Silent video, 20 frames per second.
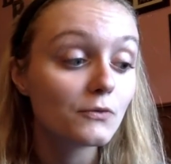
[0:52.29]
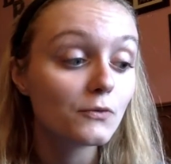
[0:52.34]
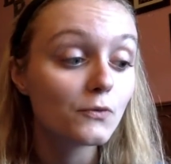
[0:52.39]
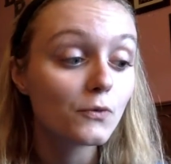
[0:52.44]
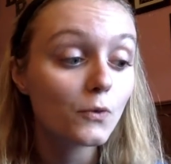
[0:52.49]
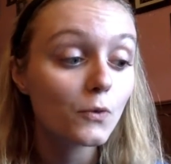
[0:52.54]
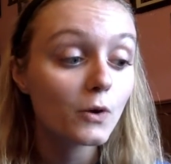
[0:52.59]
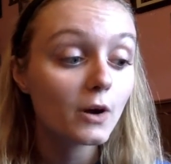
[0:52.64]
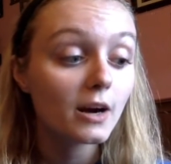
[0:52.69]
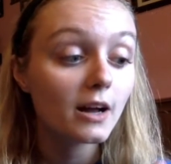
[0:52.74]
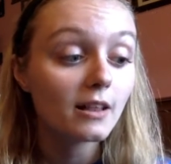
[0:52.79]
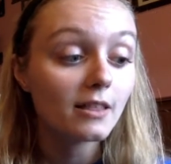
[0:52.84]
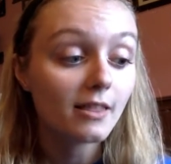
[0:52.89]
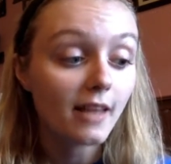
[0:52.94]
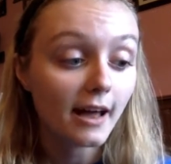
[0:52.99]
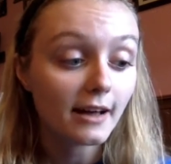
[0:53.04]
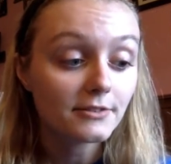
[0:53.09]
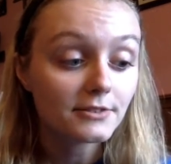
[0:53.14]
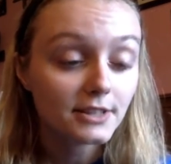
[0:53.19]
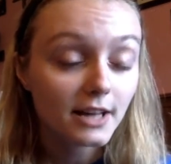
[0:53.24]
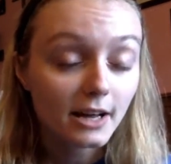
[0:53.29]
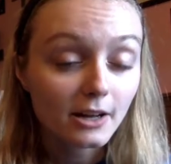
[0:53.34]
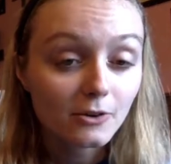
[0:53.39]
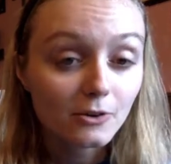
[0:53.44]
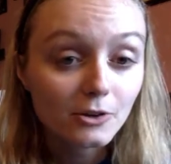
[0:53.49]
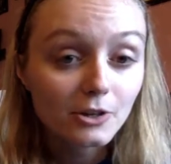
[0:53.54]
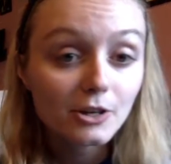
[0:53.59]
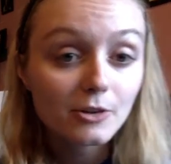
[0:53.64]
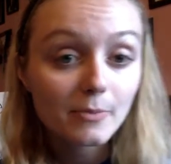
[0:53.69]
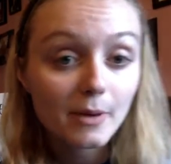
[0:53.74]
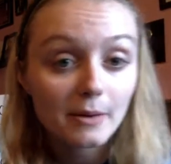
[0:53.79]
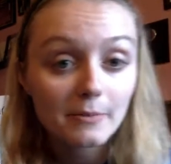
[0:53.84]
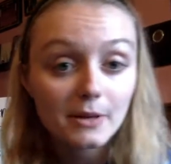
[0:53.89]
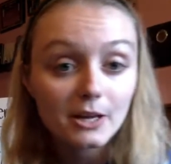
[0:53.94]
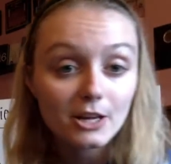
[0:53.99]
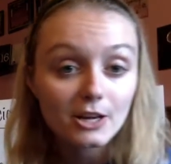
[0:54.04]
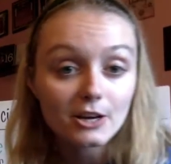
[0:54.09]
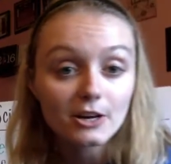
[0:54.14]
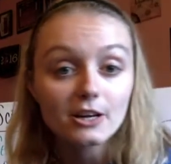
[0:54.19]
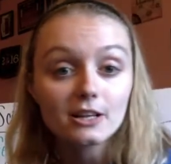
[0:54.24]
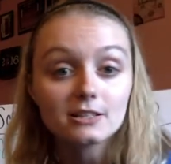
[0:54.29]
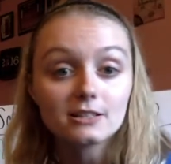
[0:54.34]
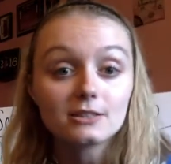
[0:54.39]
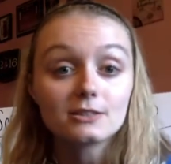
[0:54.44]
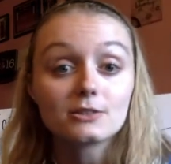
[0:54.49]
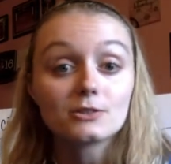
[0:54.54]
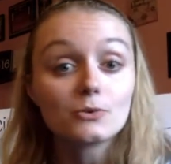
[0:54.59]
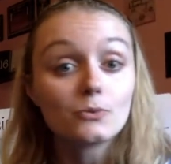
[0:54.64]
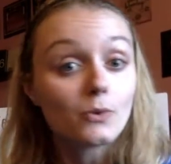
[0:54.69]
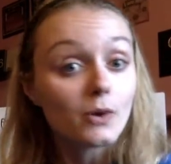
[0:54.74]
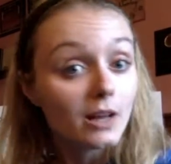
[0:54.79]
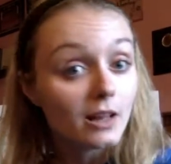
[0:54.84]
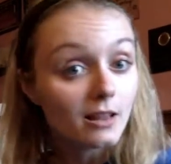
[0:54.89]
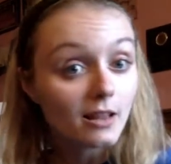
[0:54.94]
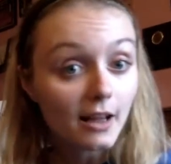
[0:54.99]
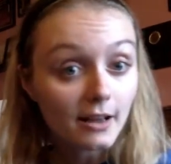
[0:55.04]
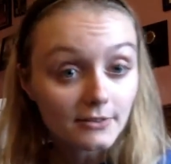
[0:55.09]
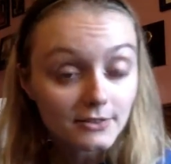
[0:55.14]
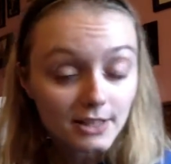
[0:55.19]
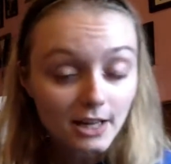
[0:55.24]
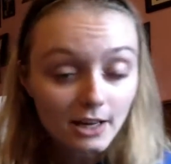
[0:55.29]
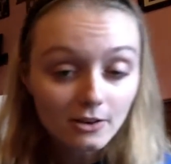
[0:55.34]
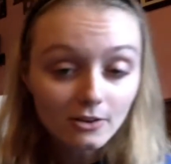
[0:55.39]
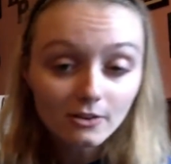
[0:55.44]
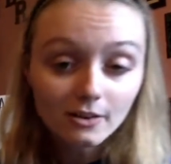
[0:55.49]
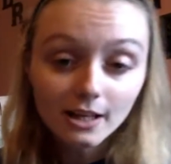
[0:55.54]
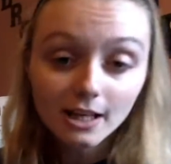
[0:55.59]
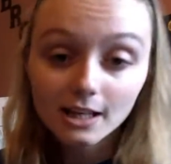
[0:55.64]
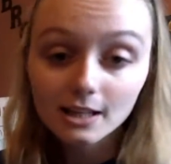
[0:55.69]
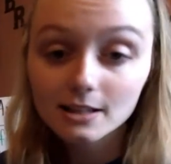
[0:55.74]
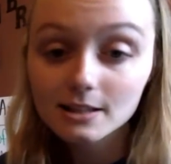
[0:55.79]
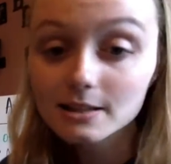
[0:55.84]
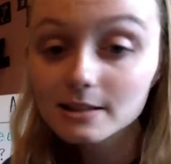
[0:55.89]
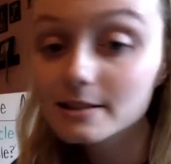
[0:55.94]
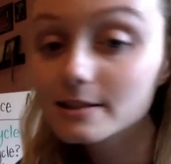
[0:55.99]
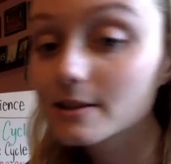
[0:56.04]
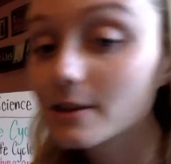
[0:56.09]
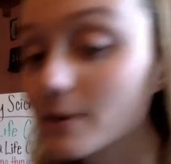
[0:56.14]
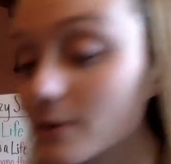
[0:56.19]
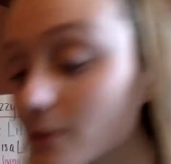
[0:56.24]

For a life cycle, you may be curious as to what a life cycle is.